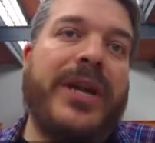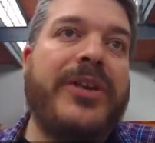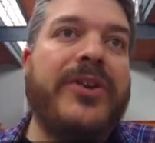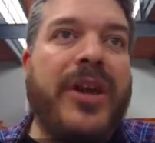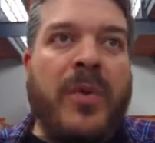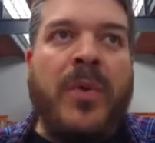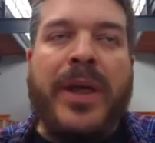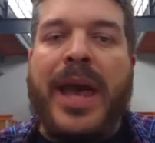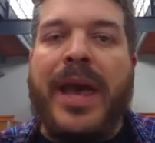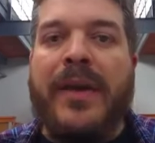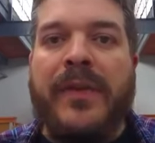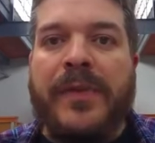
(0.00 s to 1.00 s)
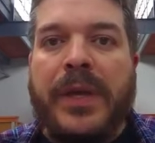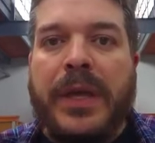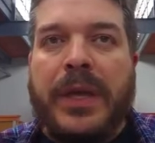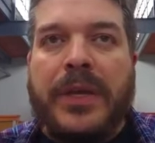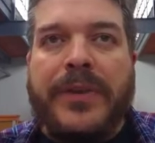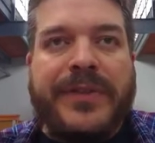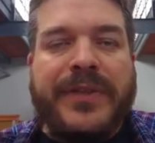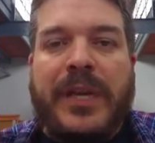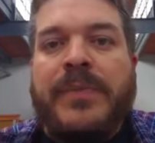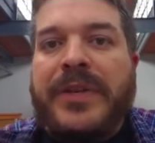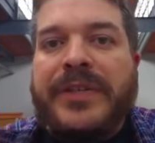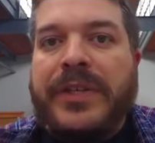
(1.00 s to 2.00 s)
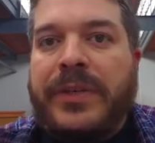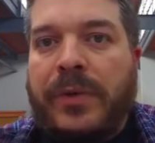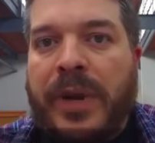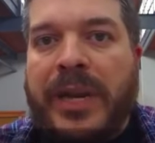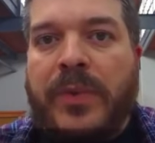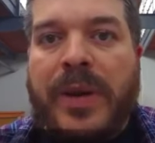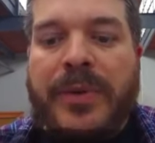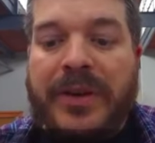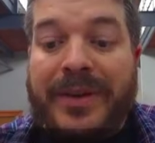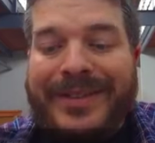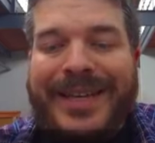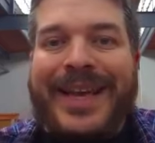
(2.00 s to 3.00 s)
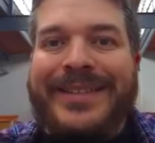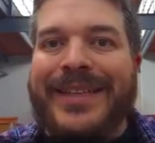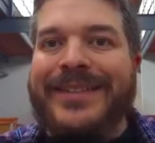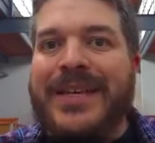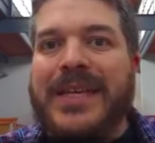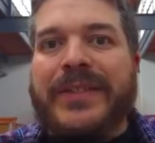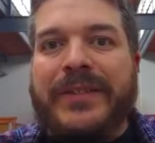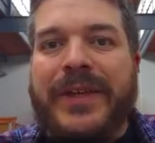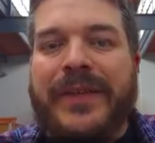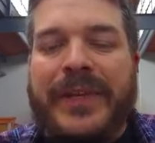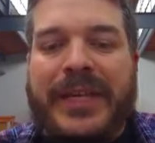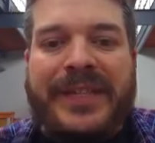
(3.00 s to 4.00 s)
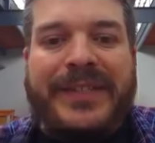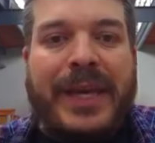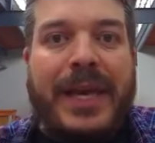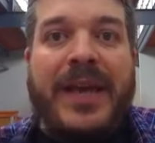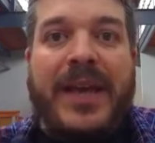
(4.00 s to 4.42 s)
Now, you're going to want to have your site be secure anyway, because SSL certificates,